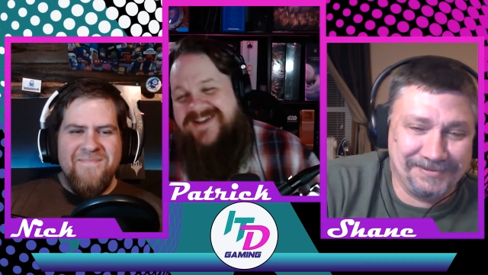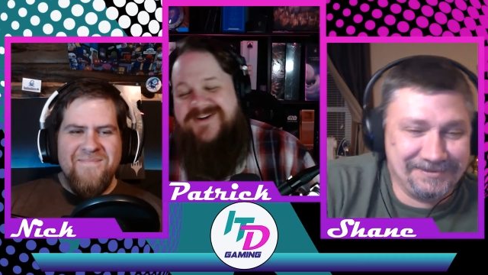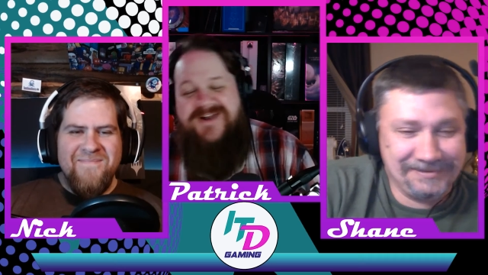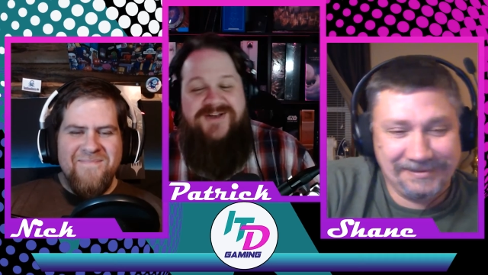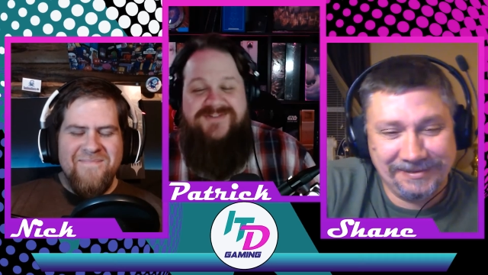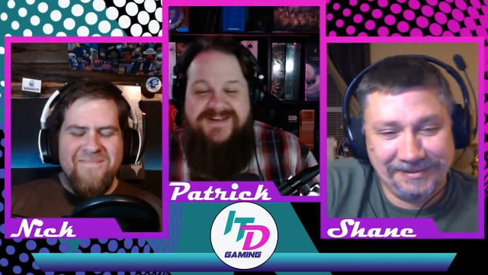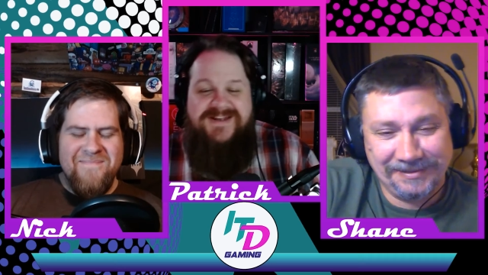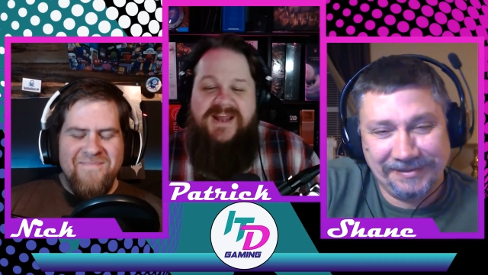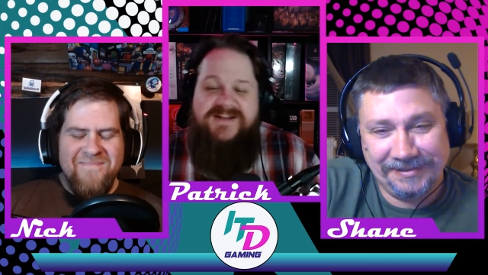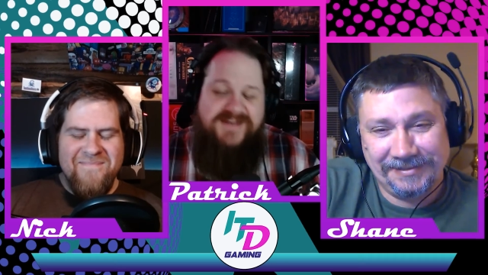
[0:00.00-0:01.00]
Speaker 1: Who knows?
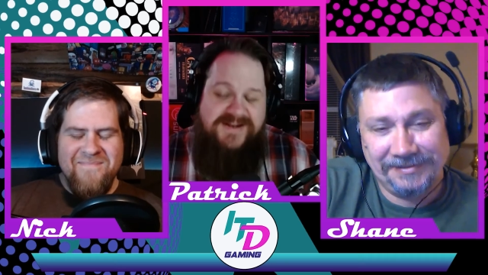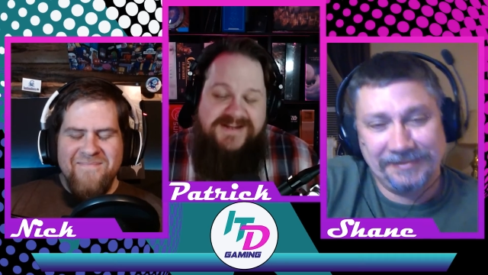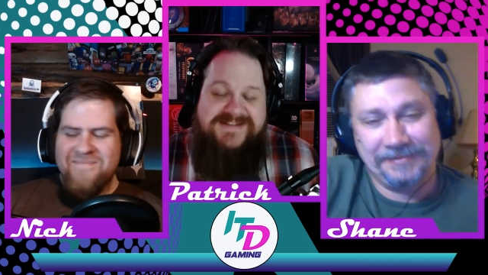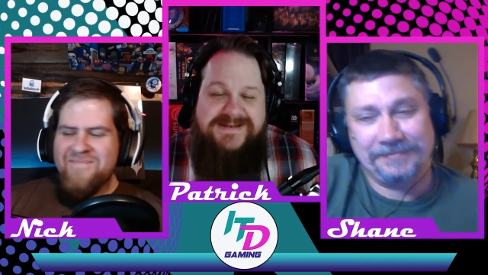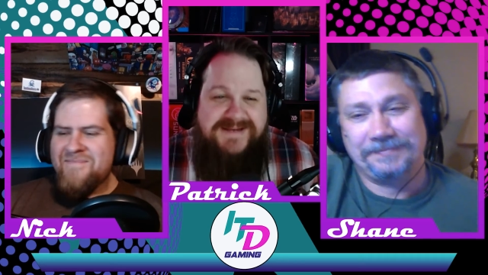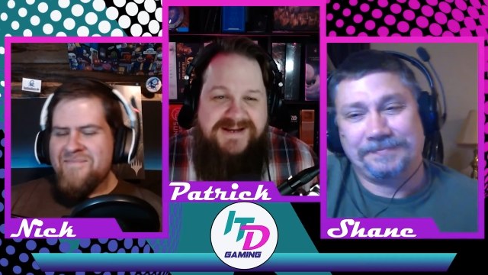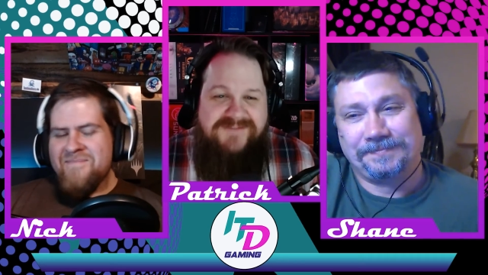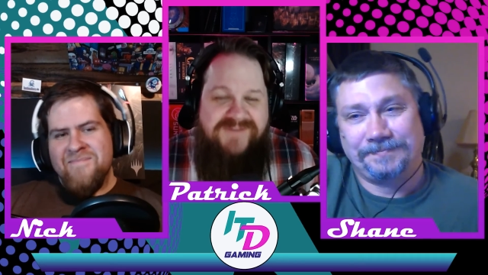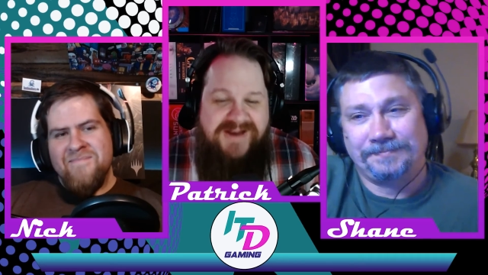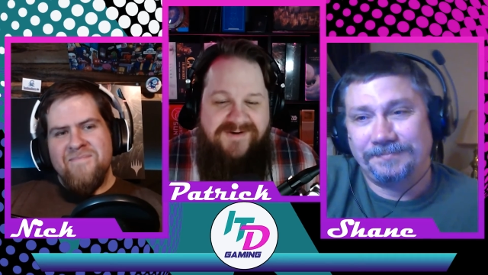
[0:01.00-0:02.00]
It's a, it seems like a
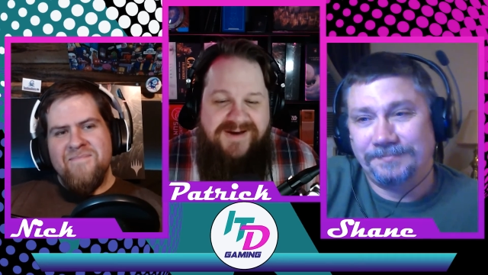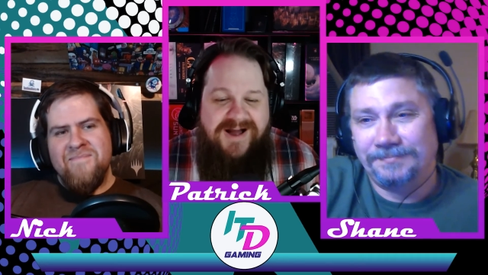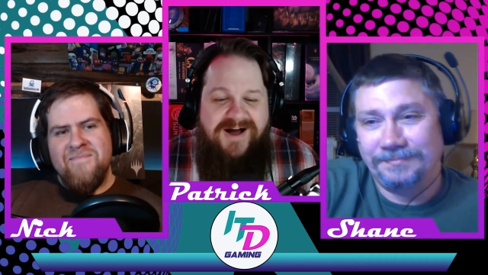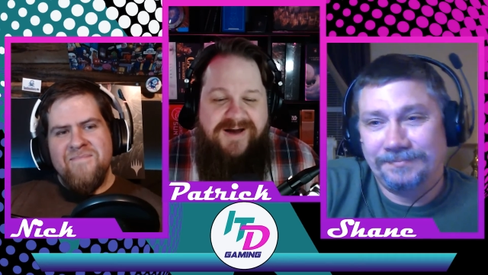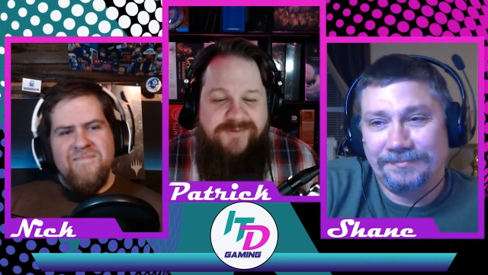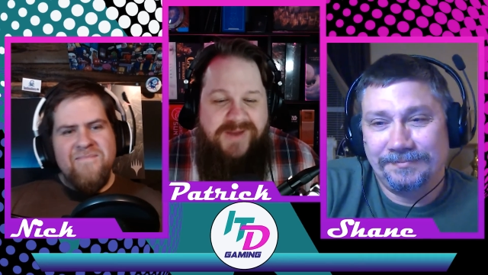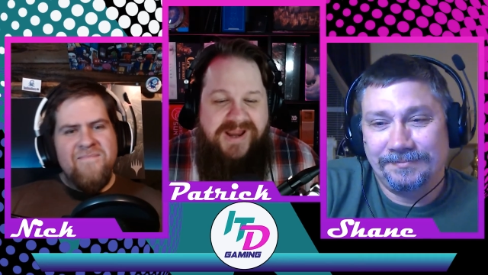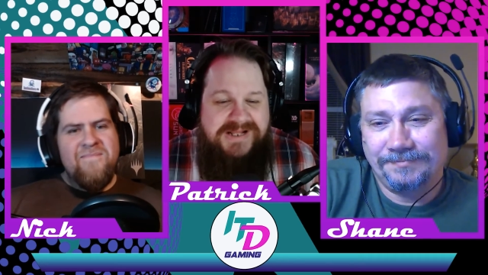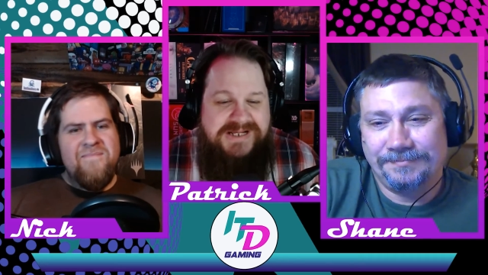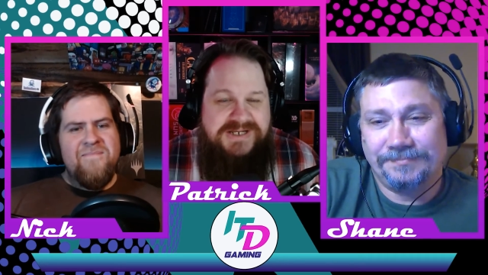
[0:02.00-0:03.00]
very odd
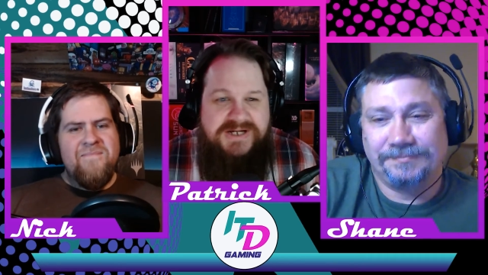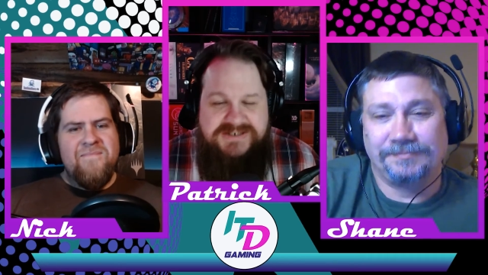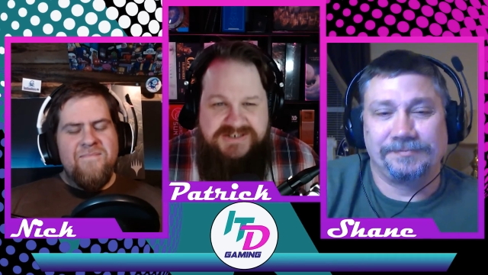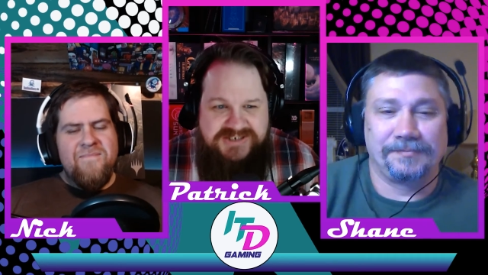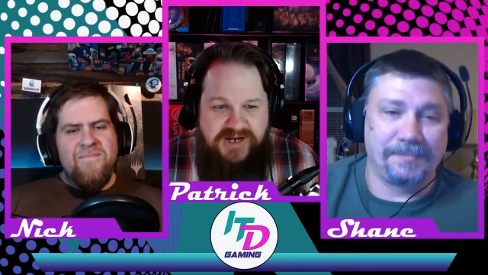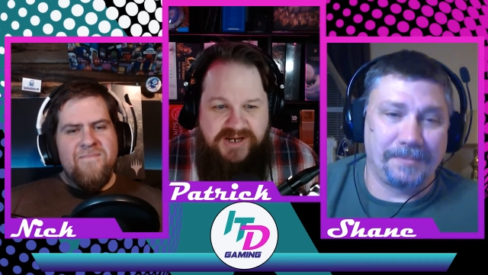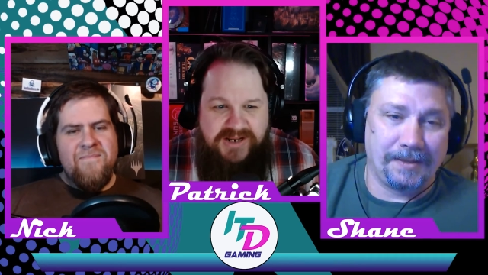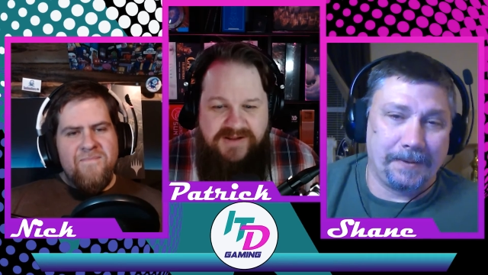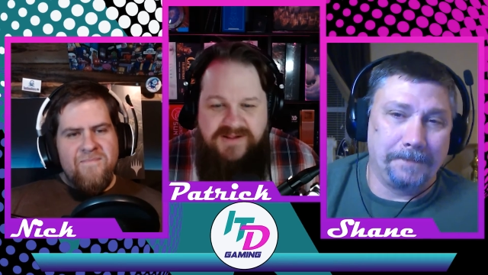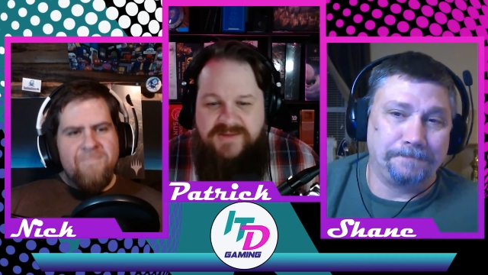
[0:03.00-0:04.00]
way to conduct a
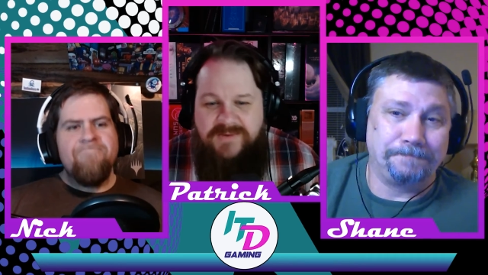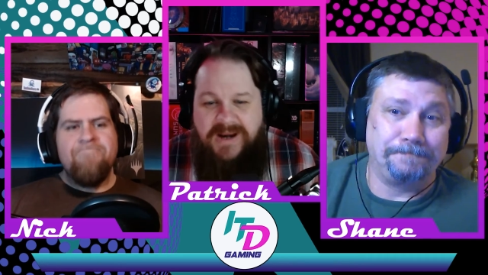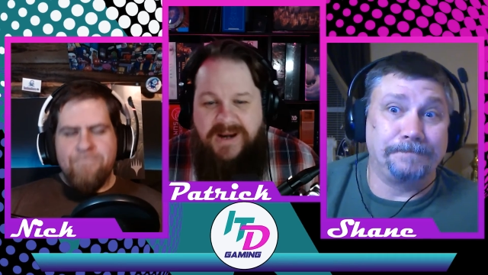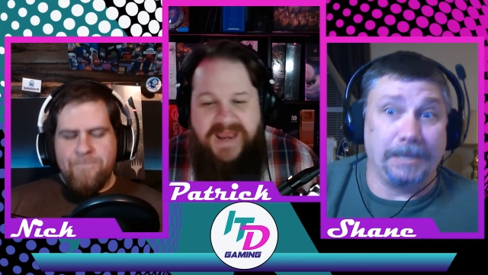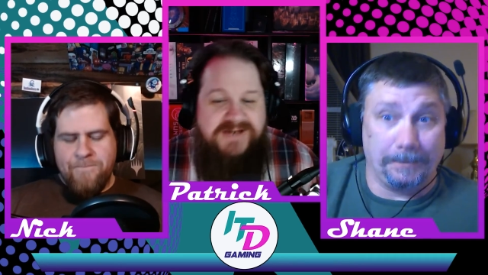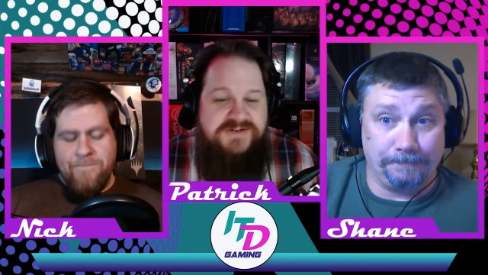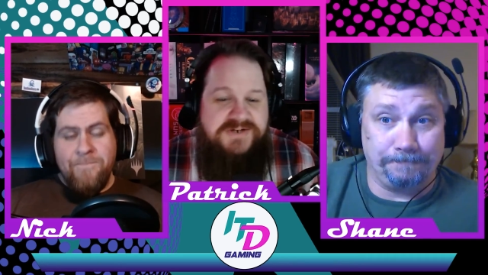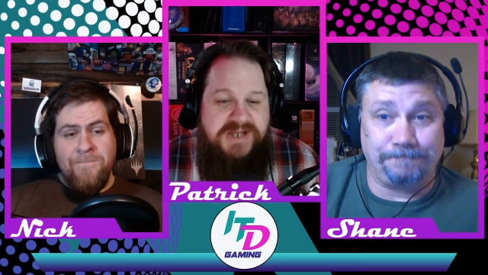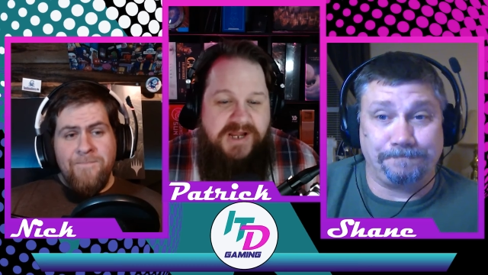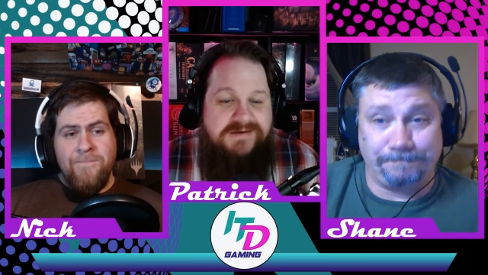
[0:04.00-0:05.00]
study. Rather than
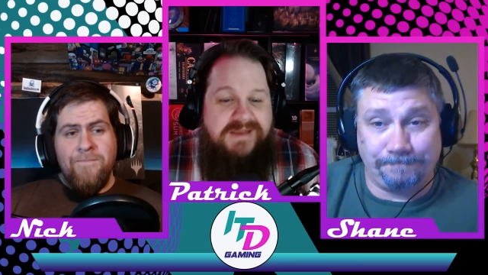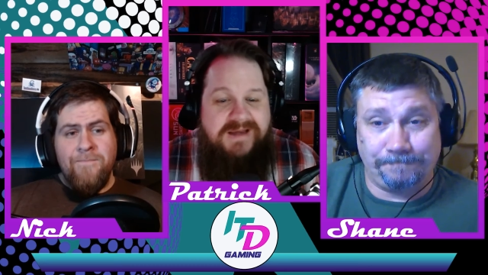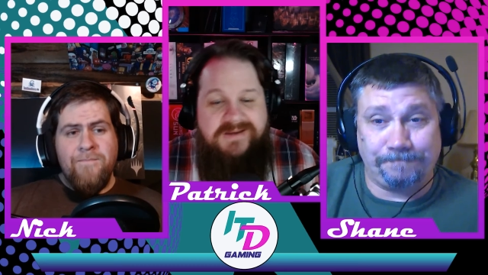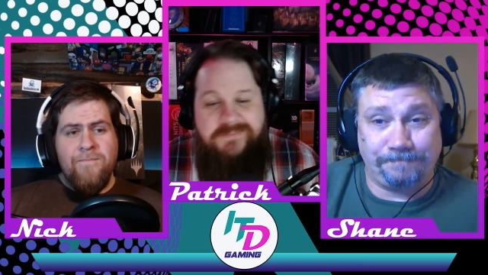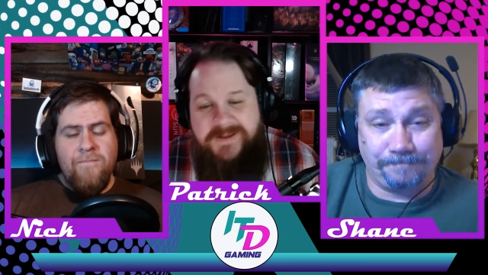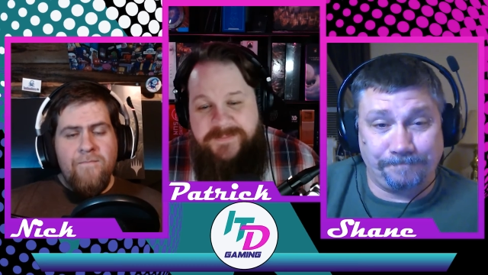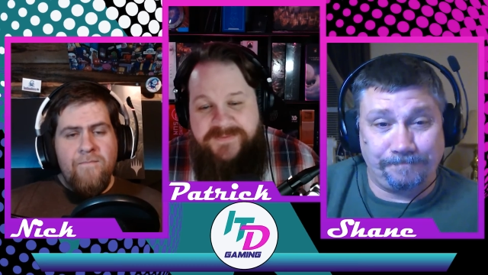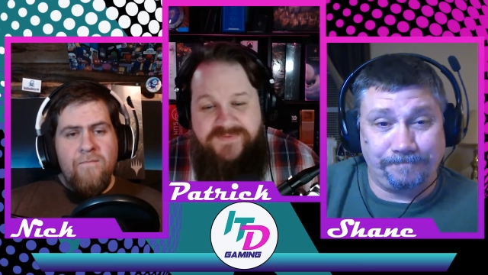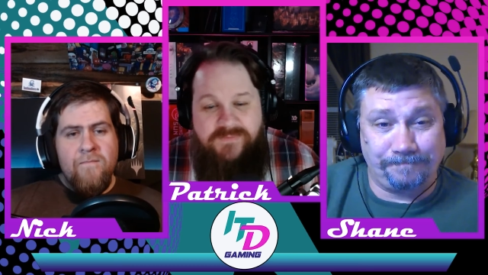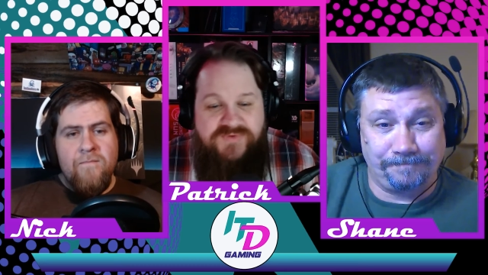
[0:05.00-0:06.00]
actually contacting
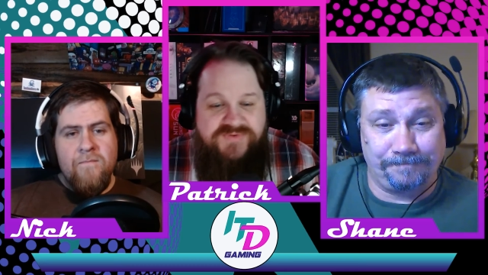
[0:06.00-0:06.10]
people from the